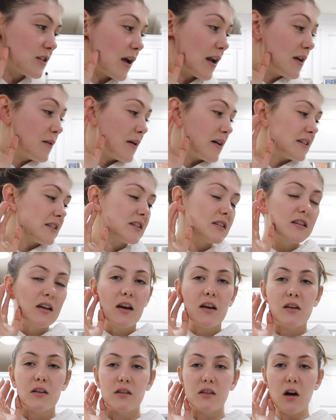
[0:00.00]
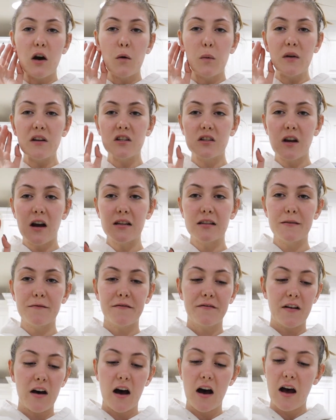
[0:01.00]
So anyways, so we just got some
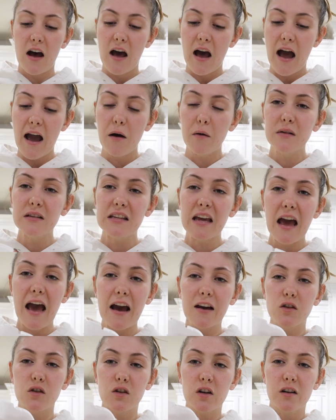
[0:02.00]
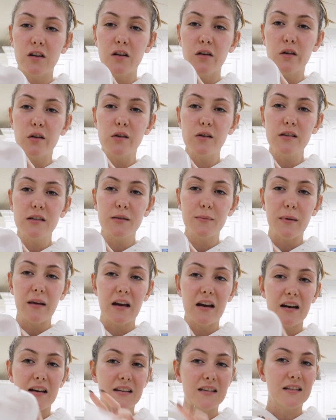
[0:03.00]
pho. I always get extra noodles
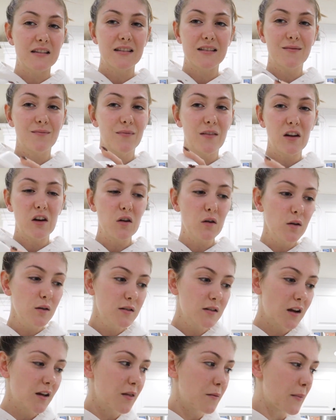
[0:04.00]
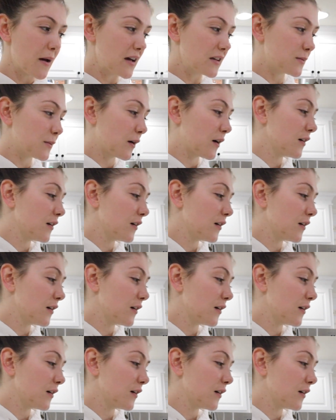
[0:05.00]
because the noodles are the best